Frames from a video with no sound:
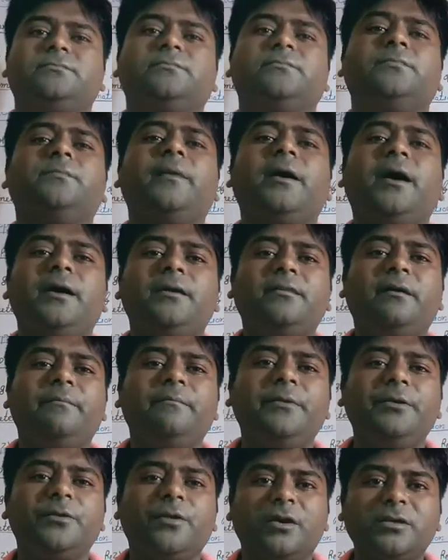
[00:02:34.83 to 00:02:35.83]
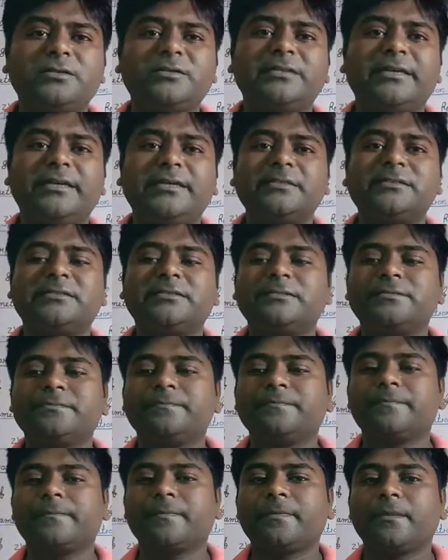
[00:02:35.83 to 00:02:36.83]
by the meiosis,
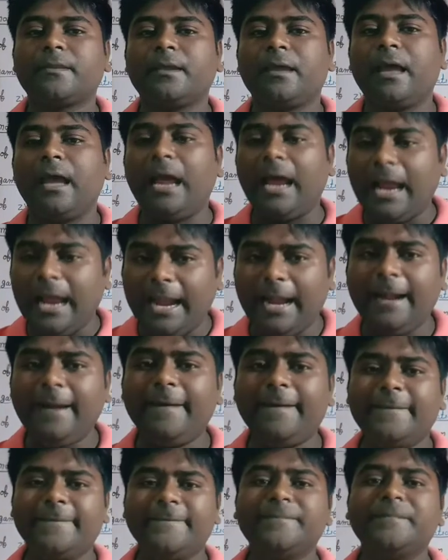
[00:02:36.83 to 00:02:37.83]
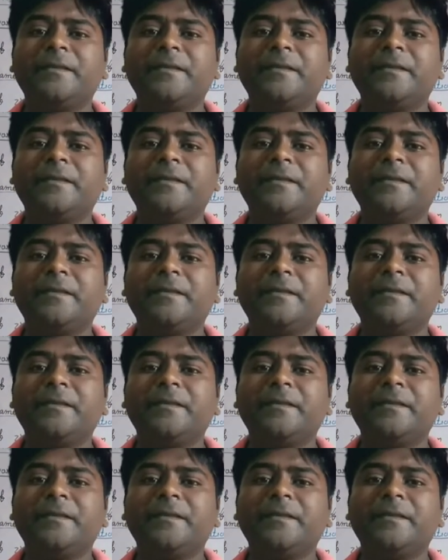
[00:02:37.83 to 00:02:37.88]
and